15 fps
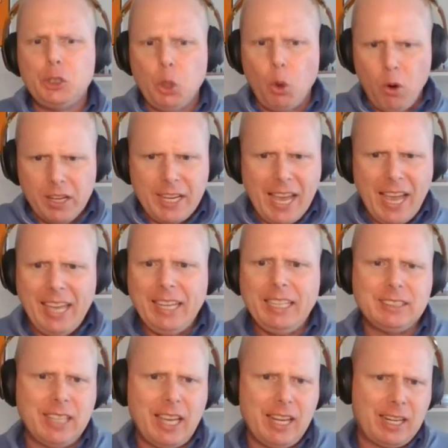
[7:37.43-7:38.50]
Jordan
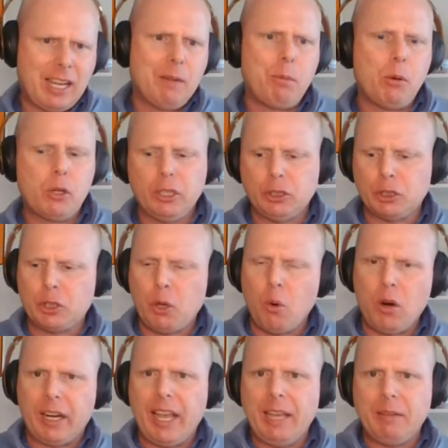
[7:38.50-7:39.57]
Ganey's had a couple good
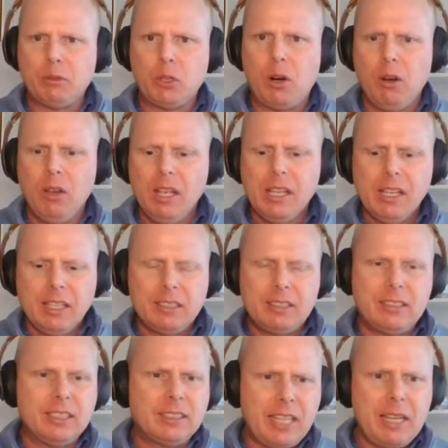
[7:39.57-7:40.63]
scoring games.
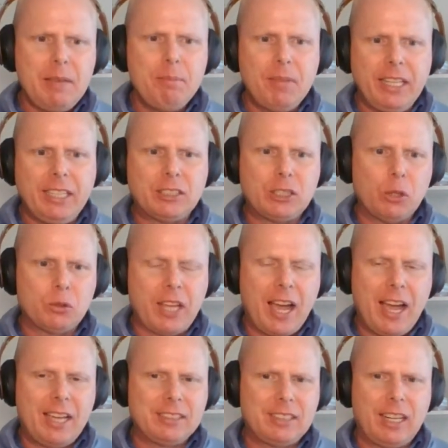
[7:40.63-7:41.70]
This team needs those
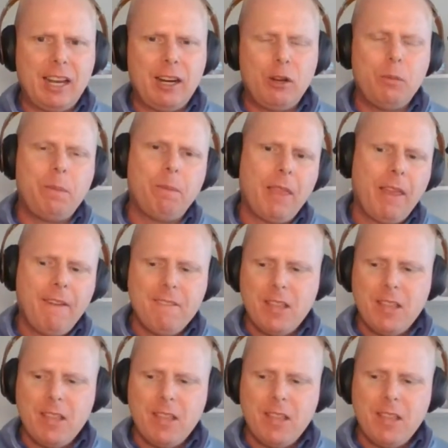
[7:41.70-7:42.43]
guys, and I know